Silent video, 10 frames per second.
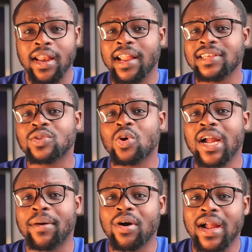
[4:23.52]
let's
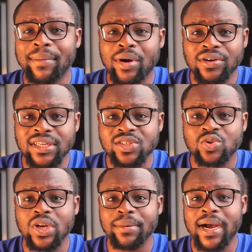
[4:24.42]
talk about Kamaldeen
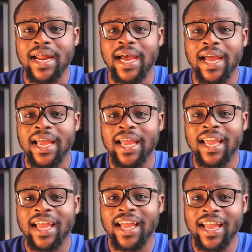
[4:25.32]
Sulemana.
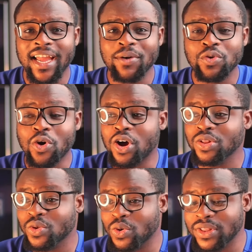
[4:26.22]
And we
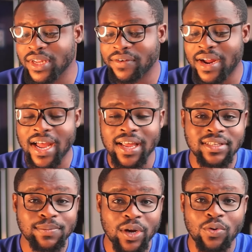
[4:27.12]
all know there are
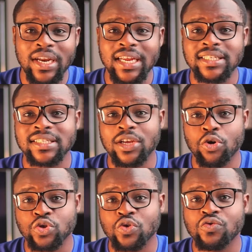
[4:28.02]
speculations
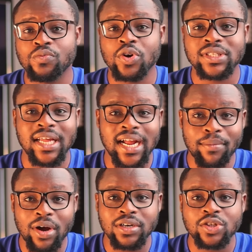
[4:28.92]
and also rumors that
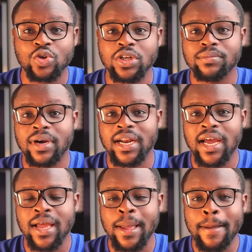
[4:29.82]
Kamaldeen
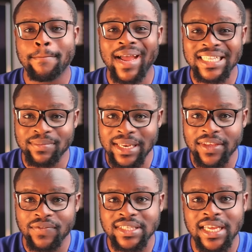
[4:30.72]
Sulemana might be
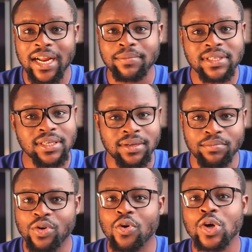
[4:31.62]
leaving Southampton
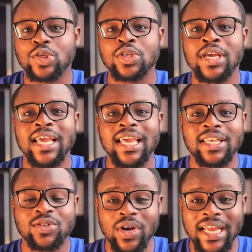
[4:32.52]
because
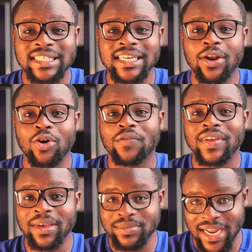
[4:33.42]
he's not getting a lot
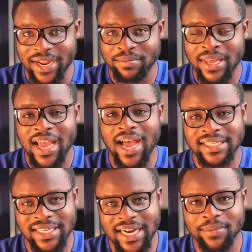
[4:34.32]
of game time
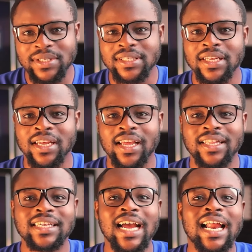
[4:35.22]
at Southampton.
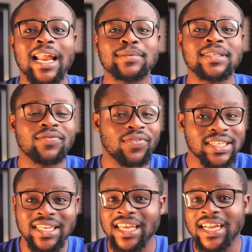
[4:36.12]
There are clubs in
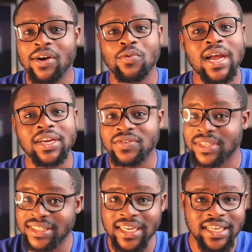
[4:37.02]
French Liga who are
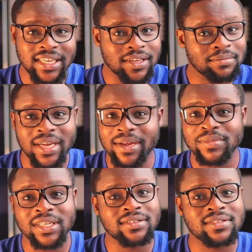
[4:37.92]
interested in him. I
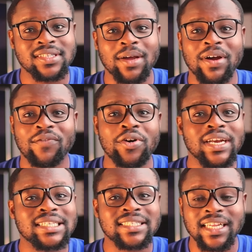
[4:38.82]
mean, some have
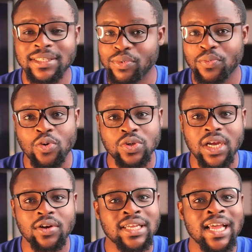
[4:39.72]
already sent
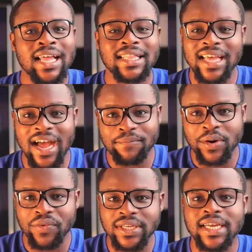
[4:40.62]
proposals that have
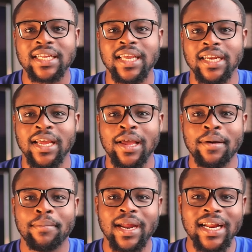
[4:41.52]
been rejected.
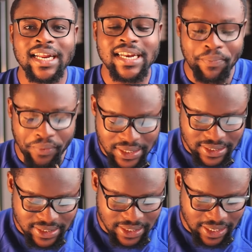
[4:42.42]
But then in a
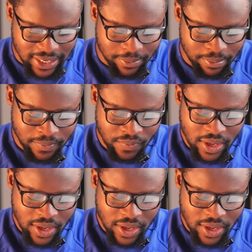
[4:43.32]
preseason game,